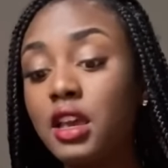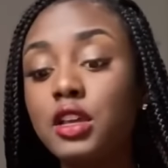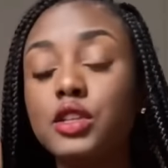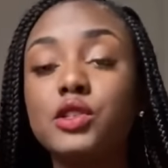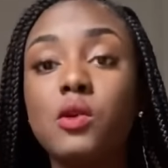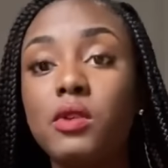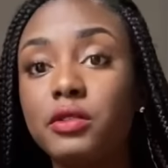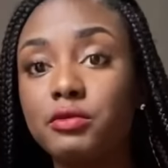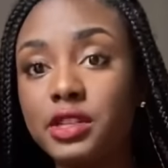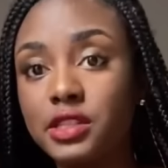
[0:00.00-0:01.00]
You don't want to
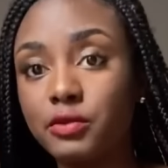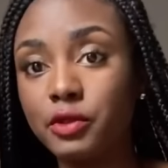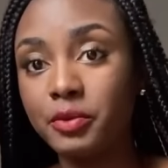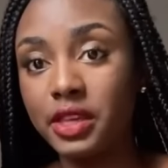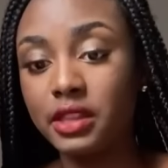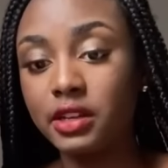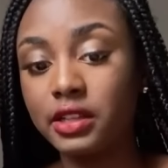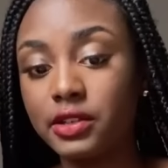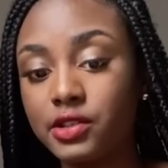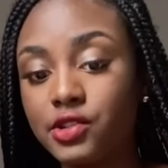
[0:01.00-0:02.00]
risk ripping the
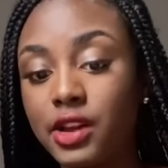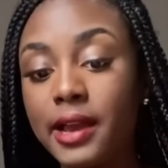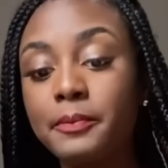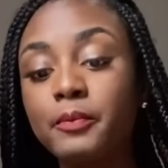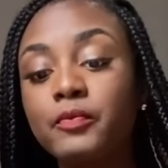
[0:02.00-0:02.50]
clear strap,